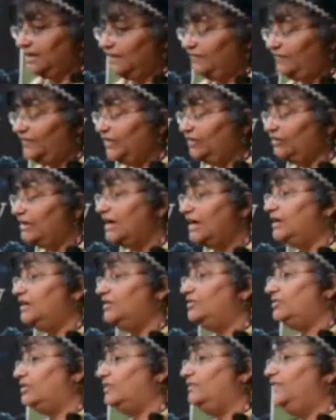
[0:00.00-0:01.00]
figure out
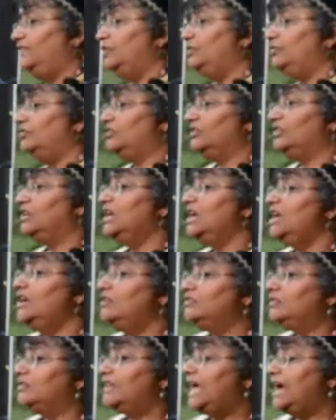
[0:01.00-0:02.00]
his confusion.
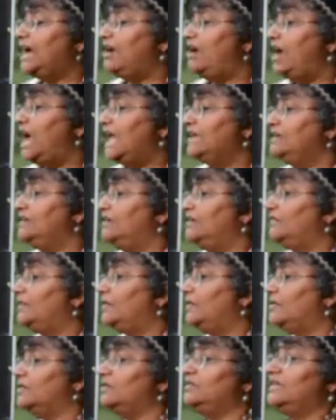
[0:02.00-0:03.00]
So that cotton, of
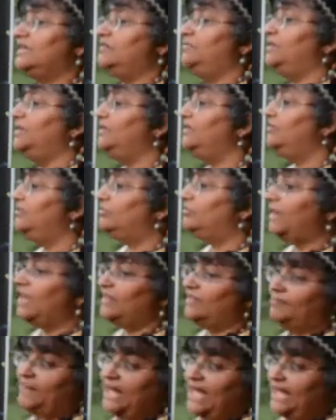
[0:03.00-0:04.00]
course, had been used by
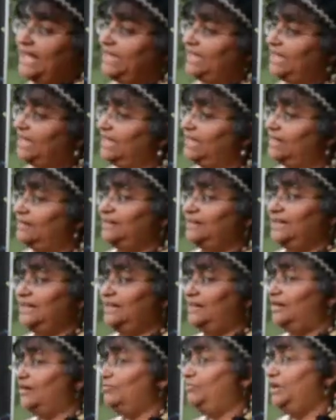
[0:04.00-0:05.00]
the Maya and the
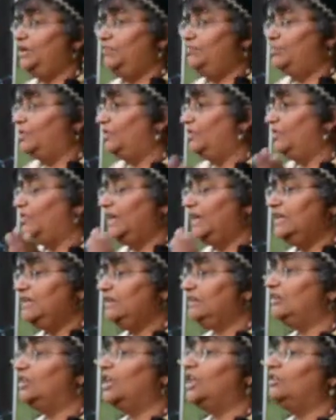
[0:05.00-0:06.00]
Inca people. They
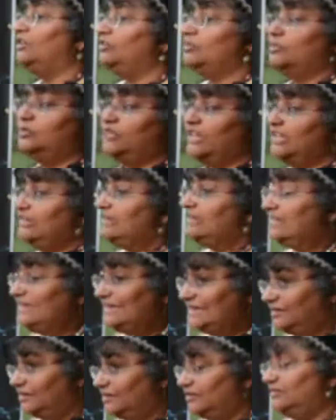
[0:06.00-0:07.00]

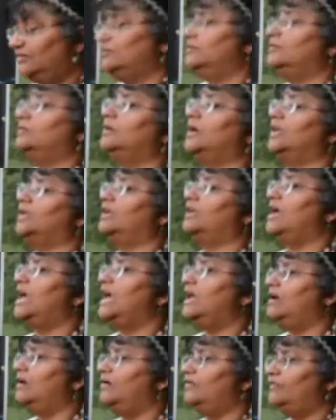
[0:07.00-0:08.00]
still do a
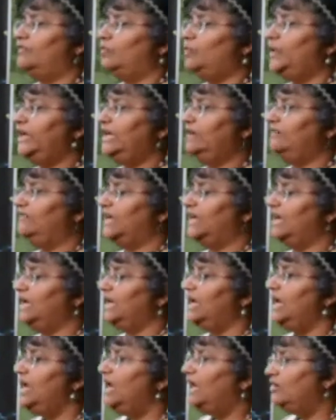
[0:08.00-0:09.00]
lot of
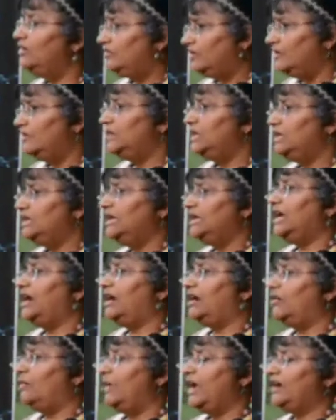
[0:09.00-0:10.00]
weaving, and so did the
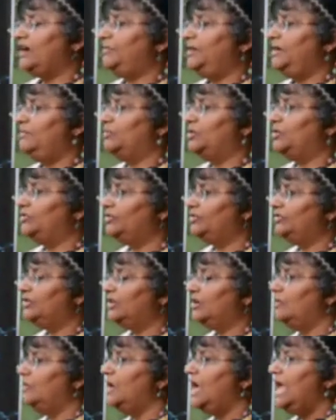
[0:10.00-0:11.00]
Arawak people.
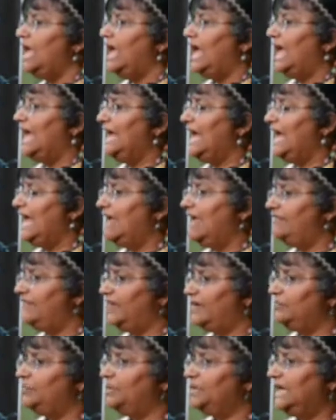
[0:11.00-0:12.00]
So I have
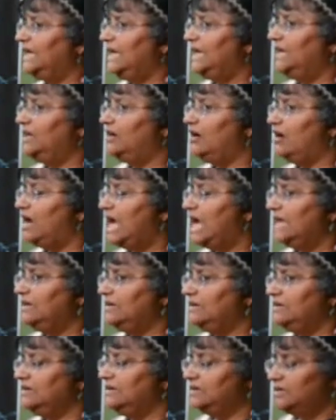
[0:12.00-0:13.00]
a plain
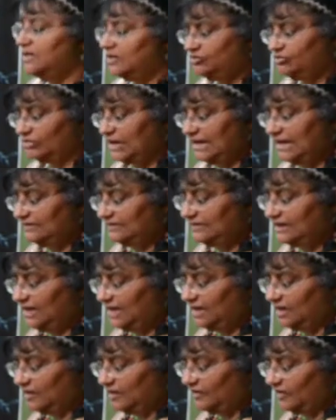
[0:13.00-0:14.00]
cotton dress
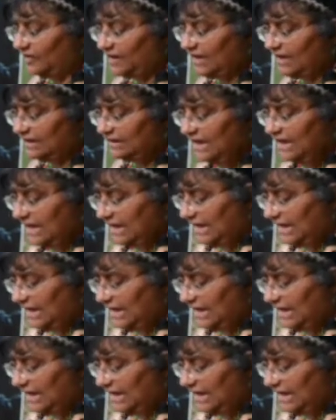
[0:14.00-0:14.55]
here that